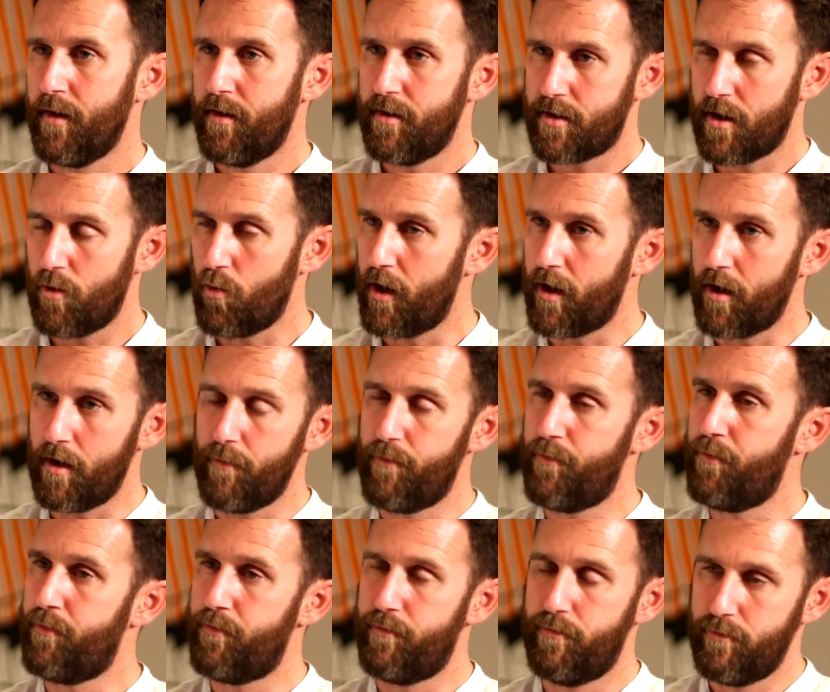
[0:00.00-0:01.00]
So we're going
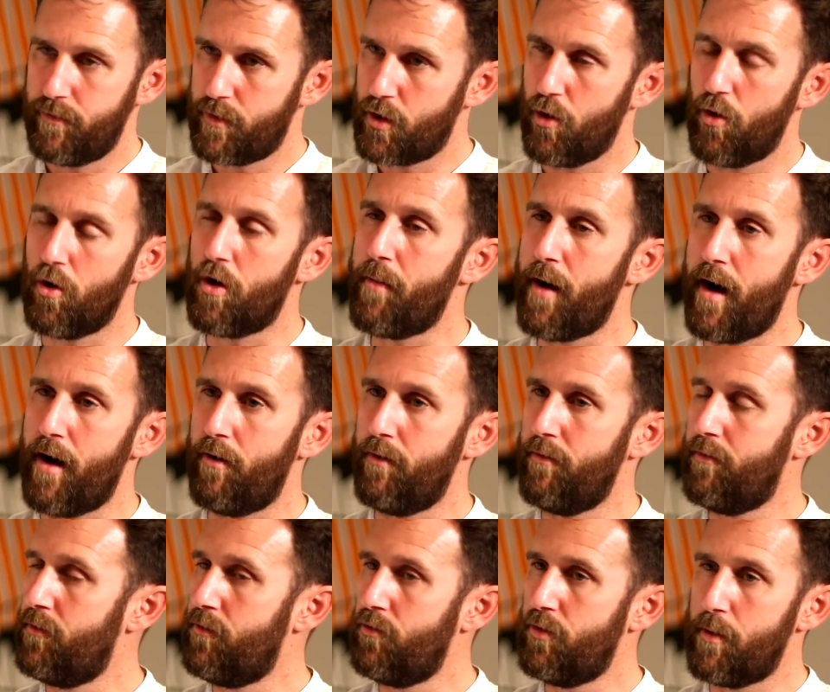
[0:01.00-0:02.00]
to talk
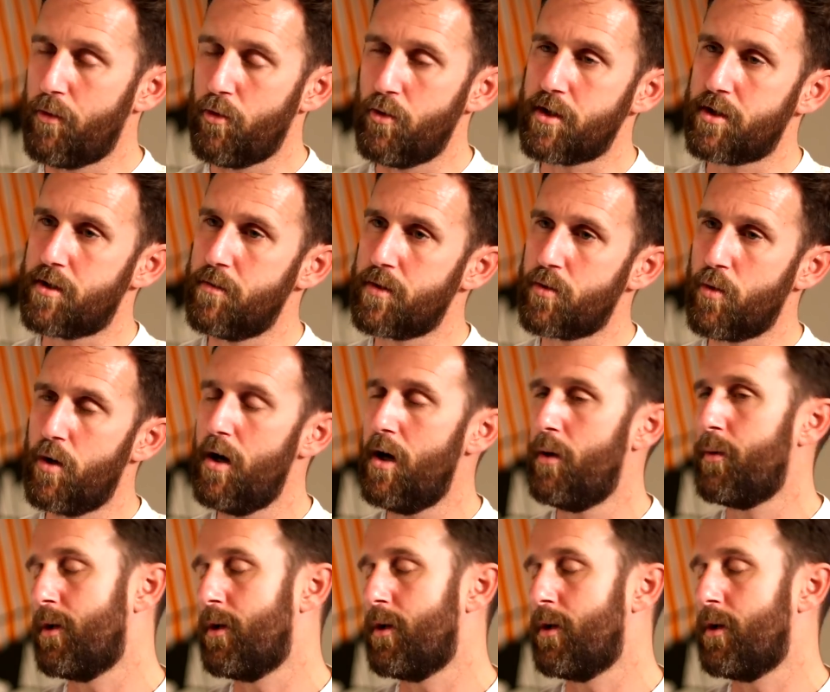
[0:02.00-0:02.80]
about Rebel Wisdom's work,